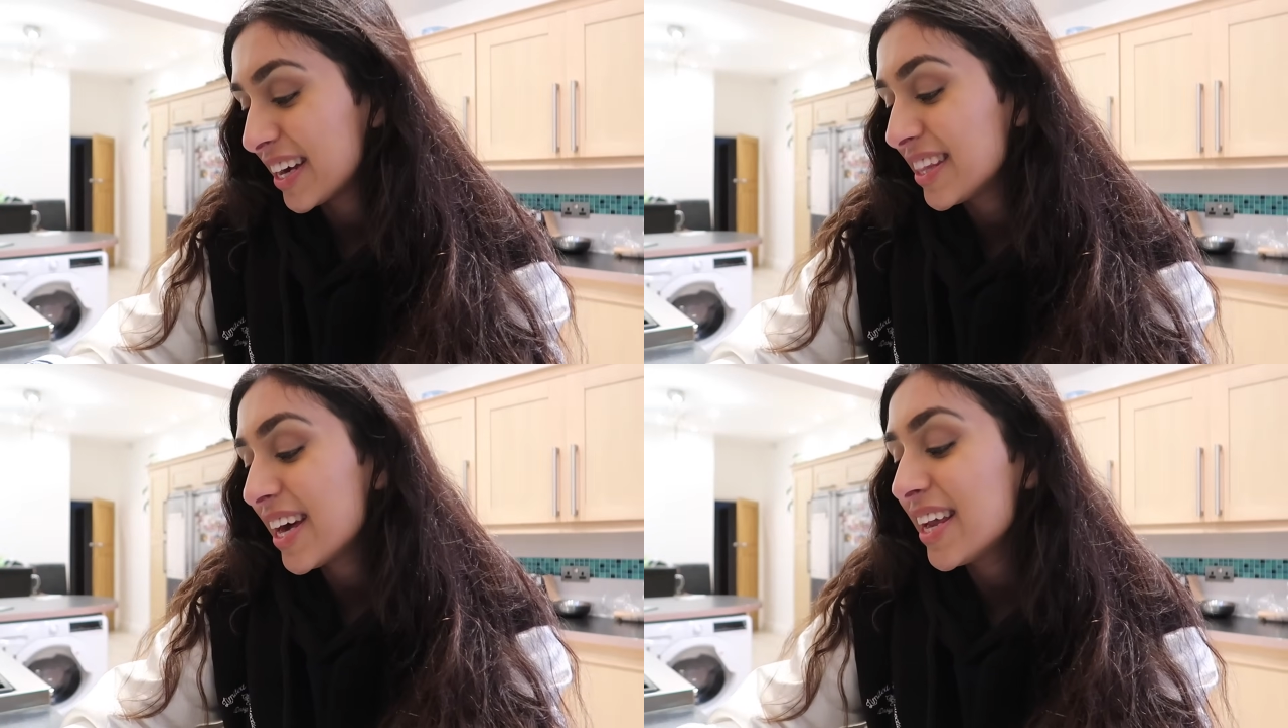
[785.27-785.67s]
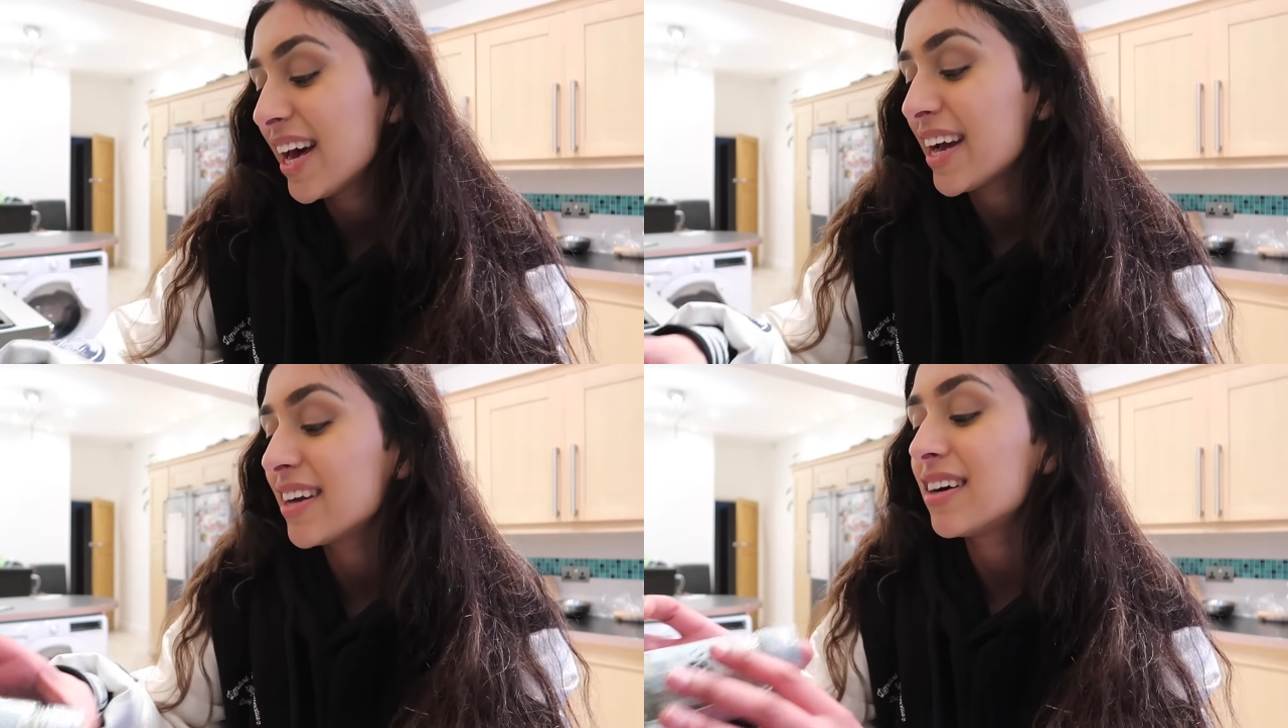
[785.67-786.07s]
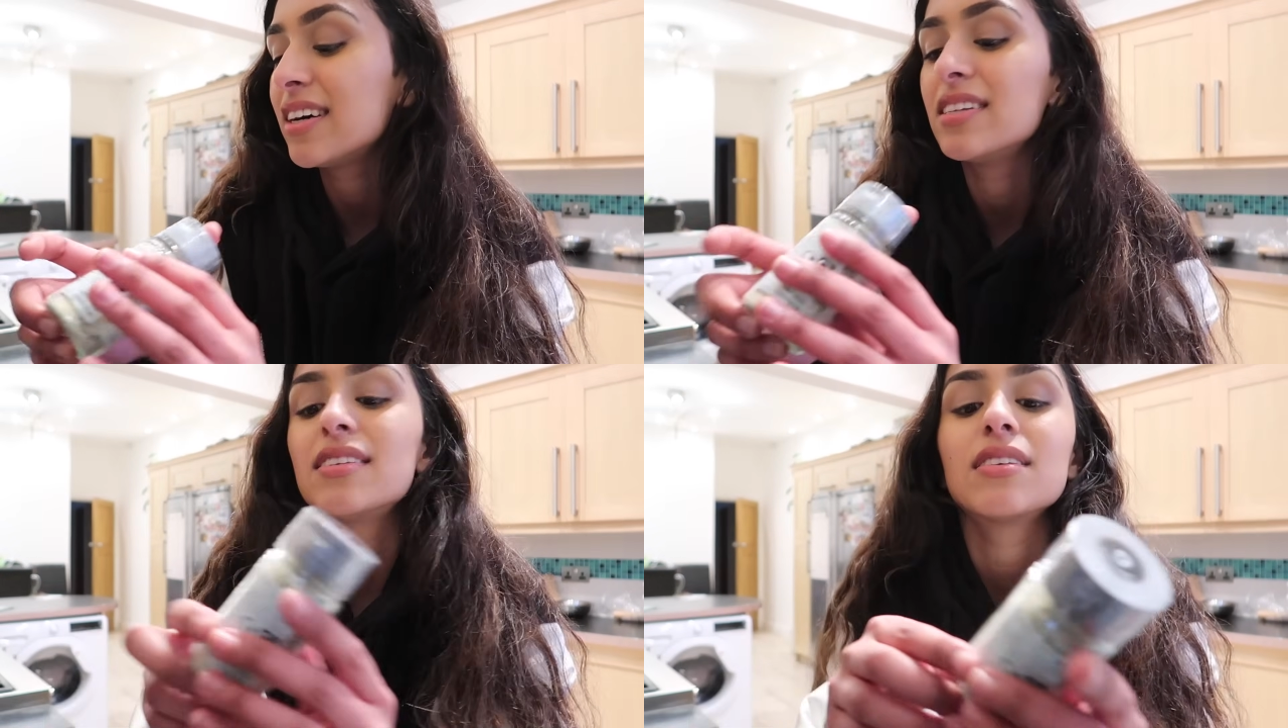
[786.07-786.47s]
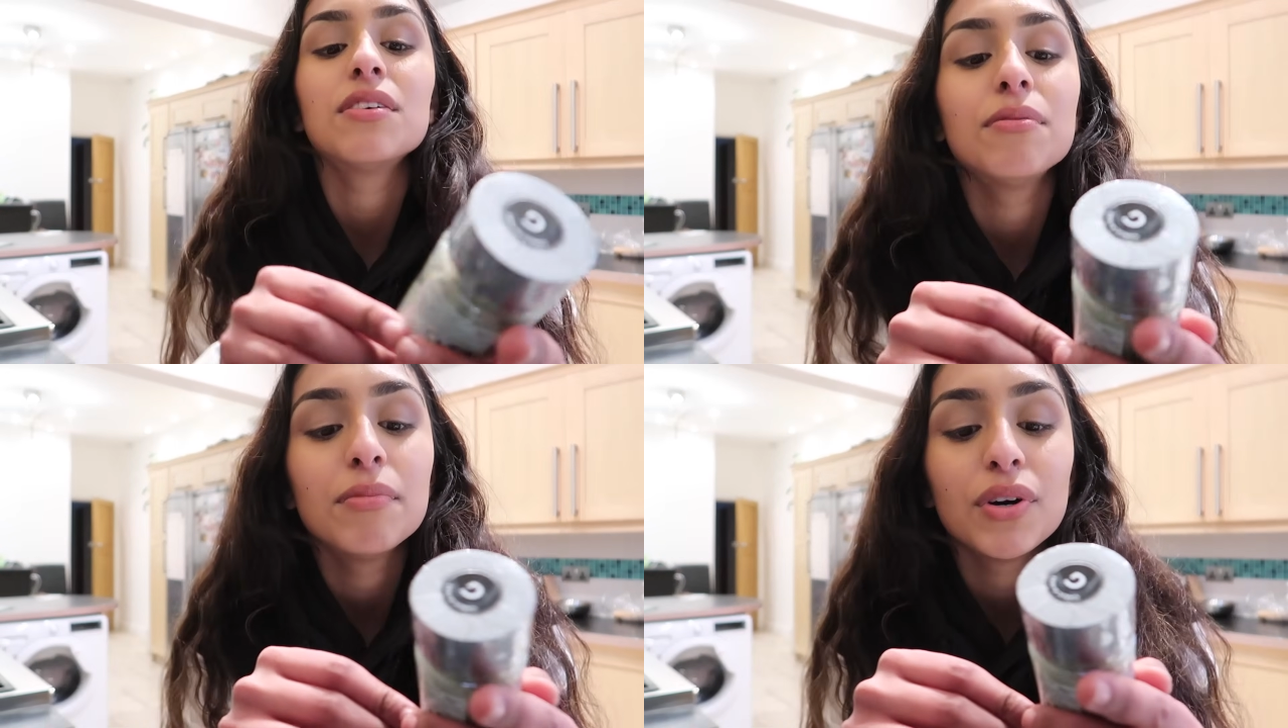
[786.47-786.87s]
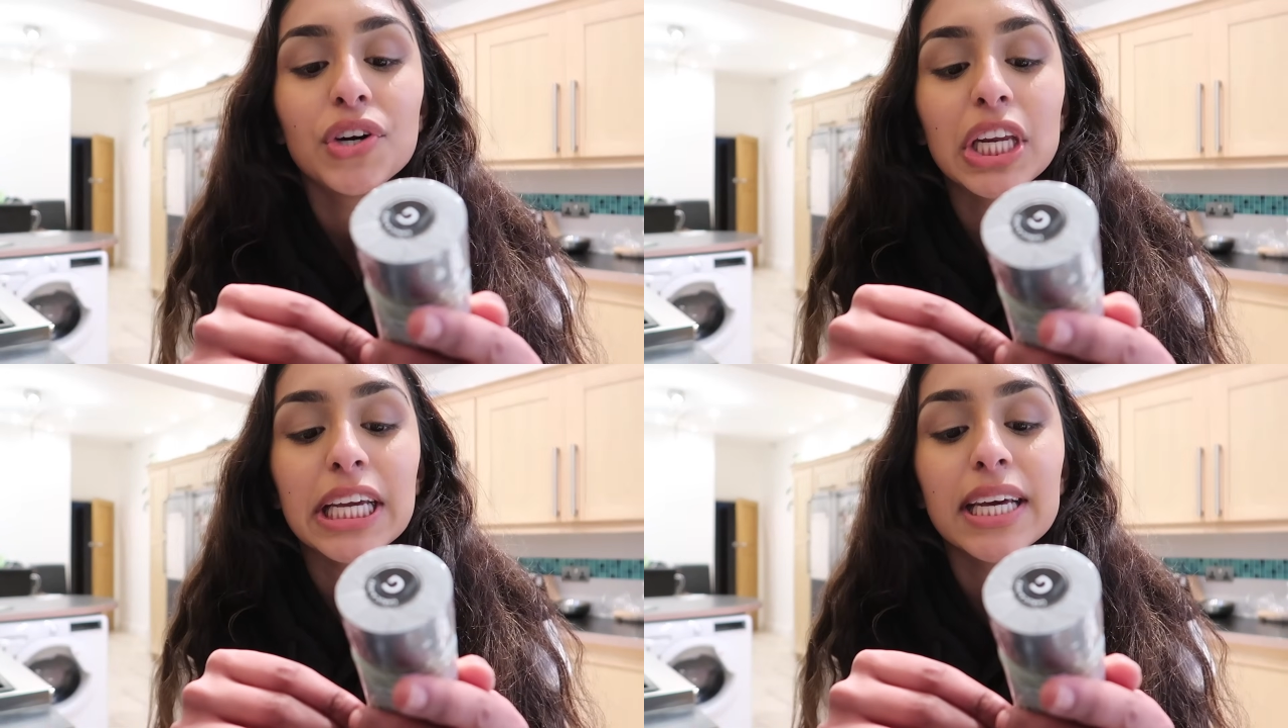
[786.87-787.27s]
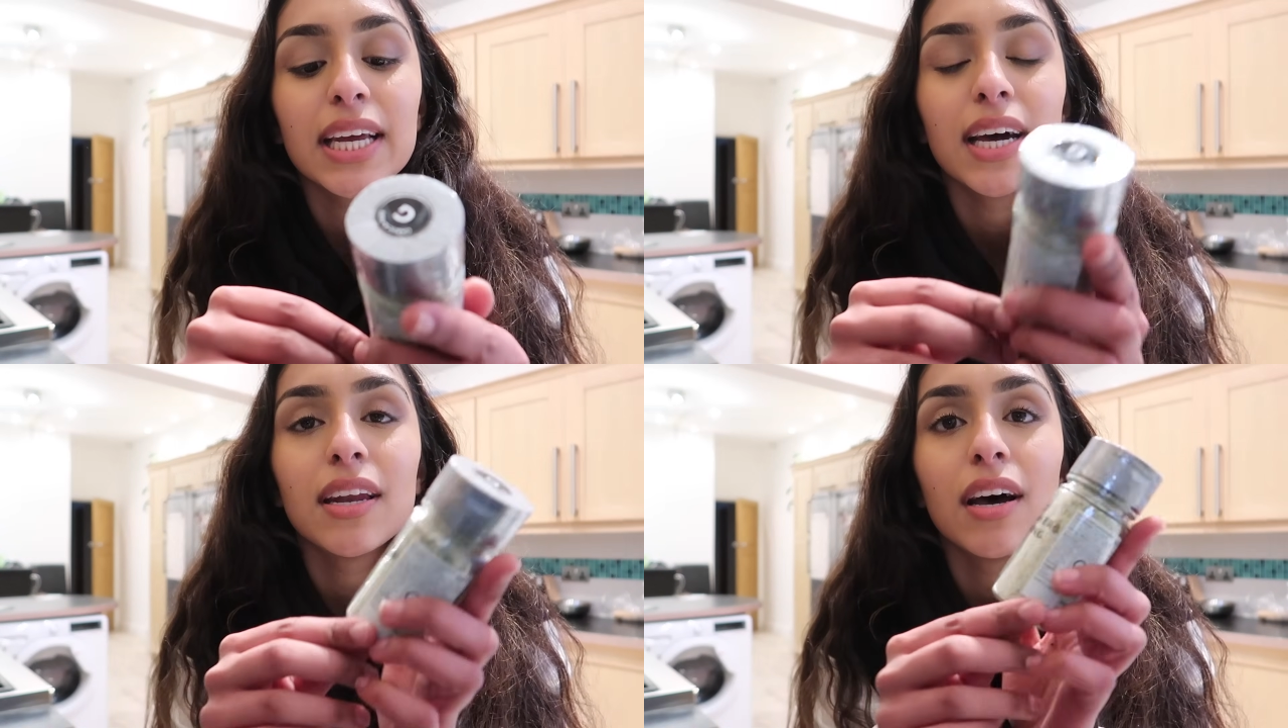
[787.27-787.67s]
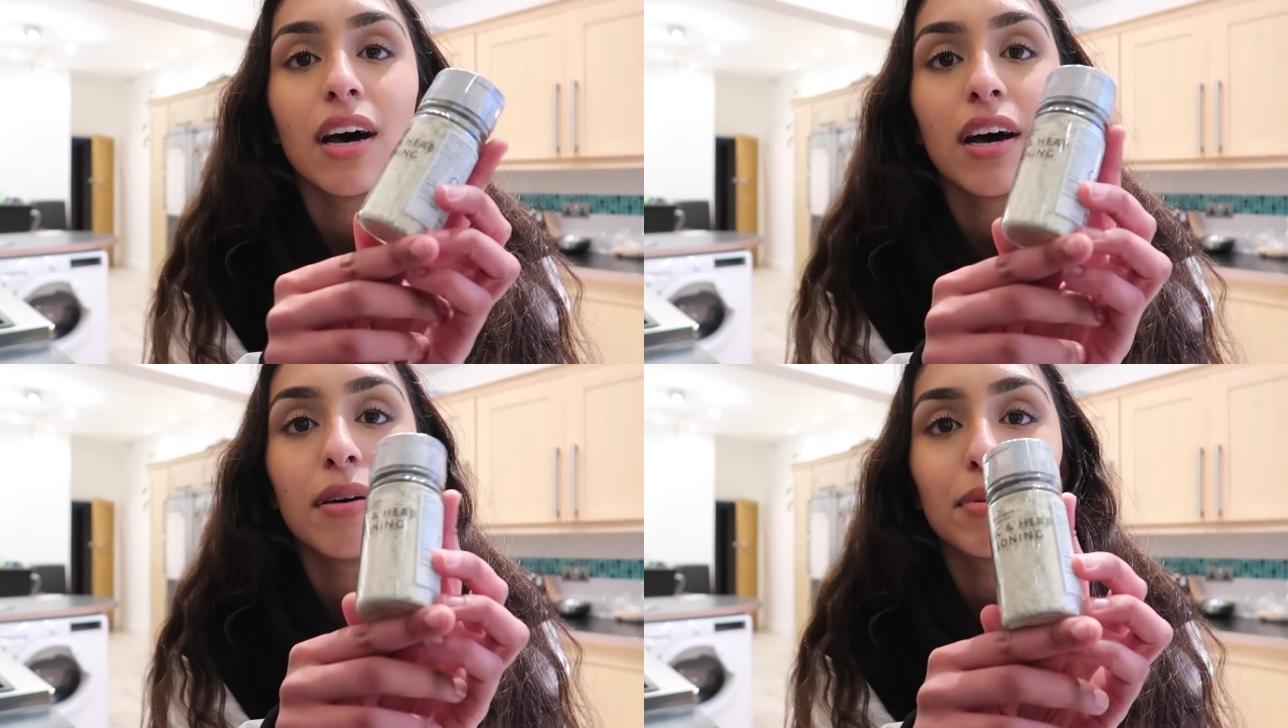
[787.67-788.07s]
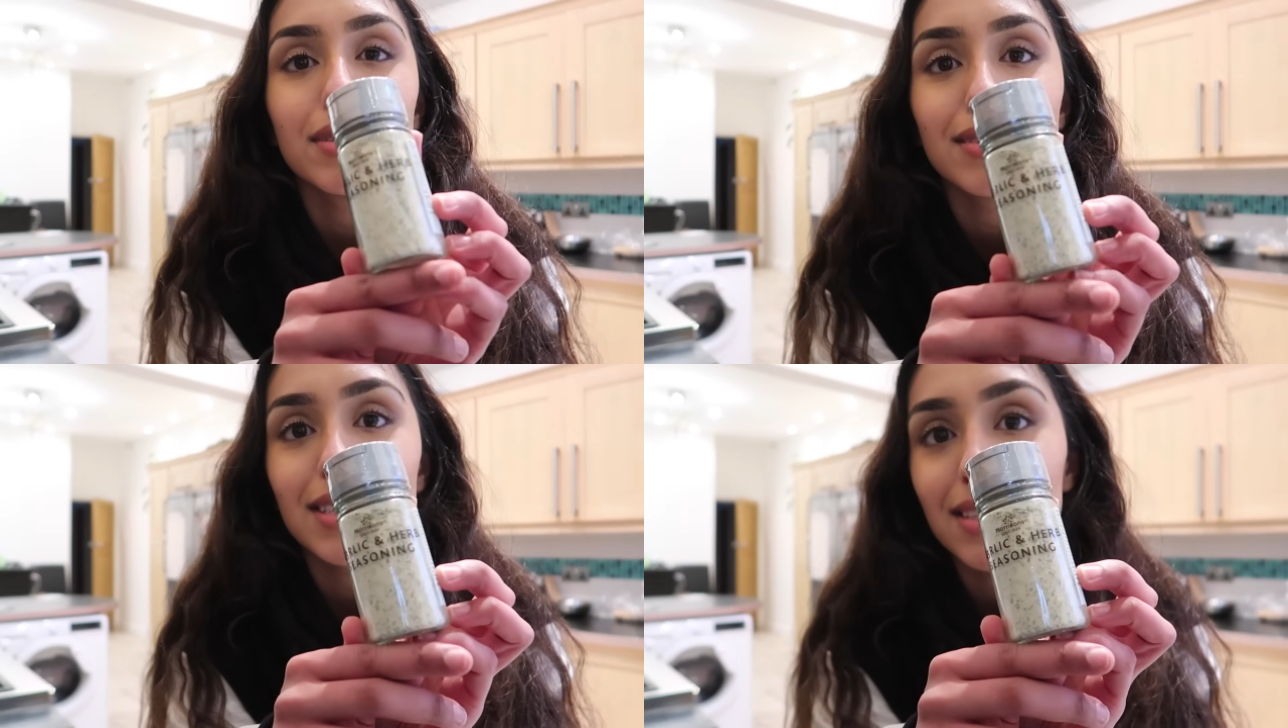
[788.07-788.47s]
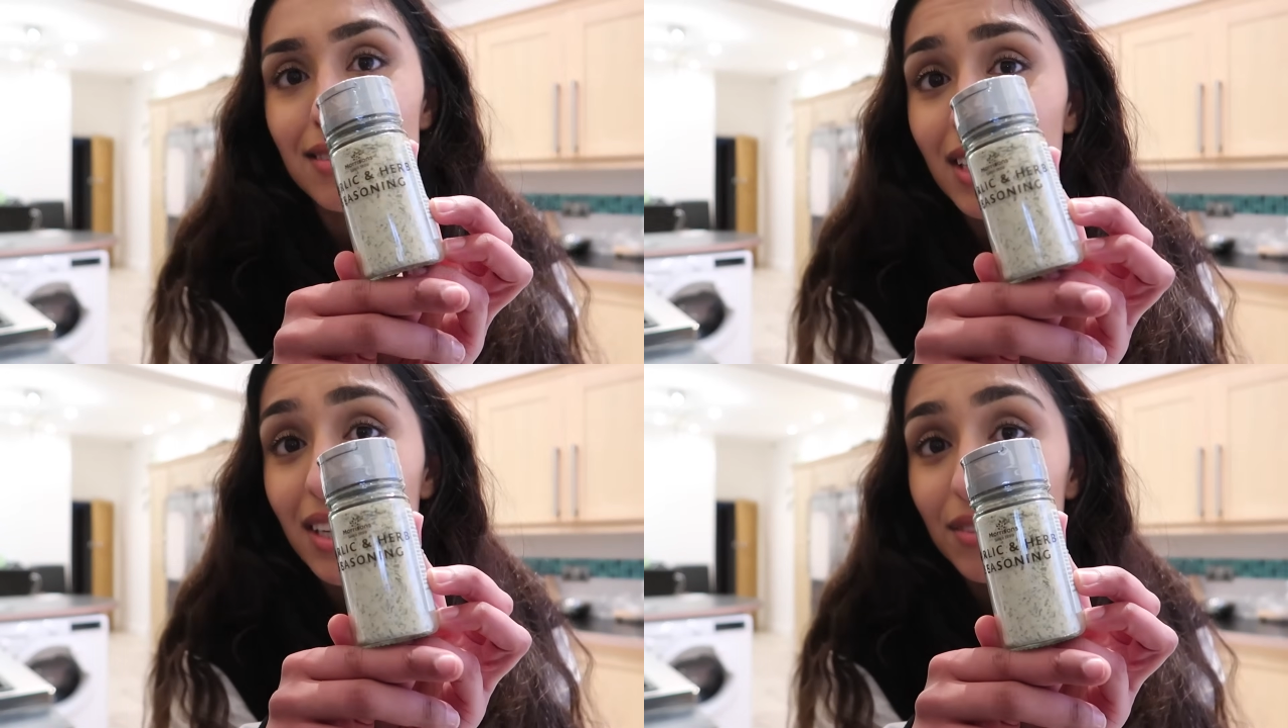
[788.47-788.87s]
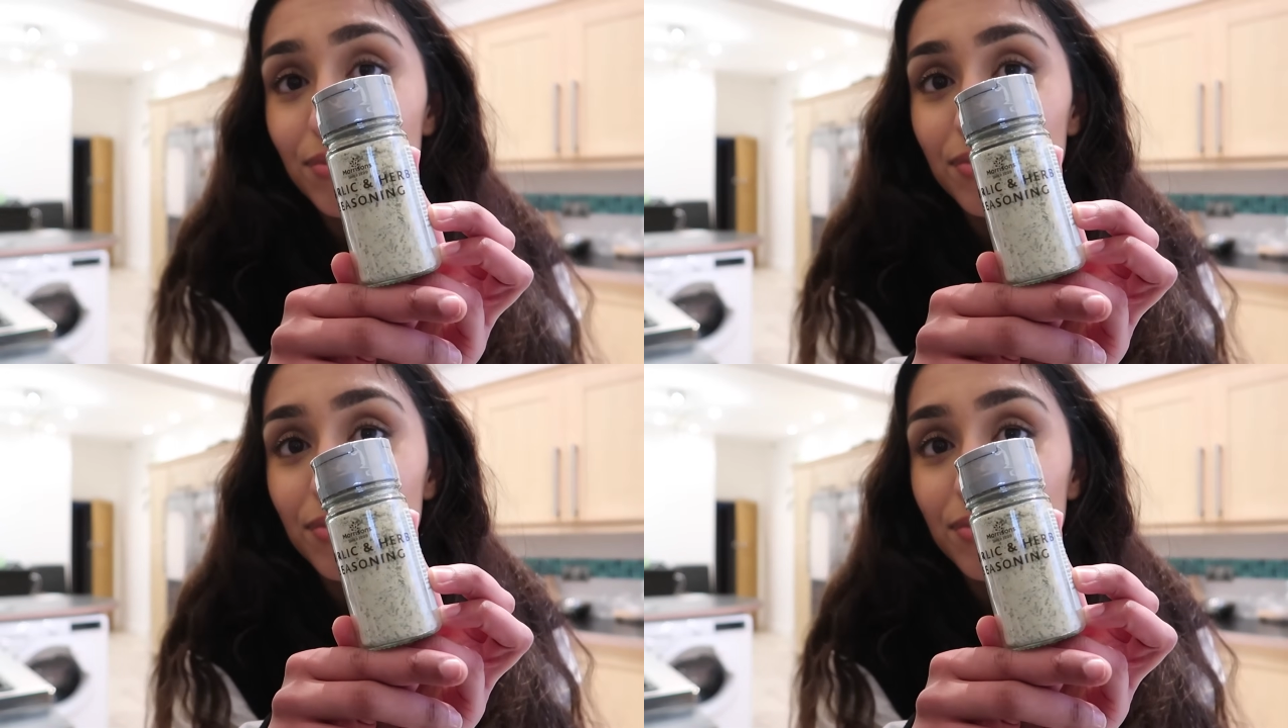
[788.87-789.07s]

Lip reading: And then I got some onion and herb seasoning.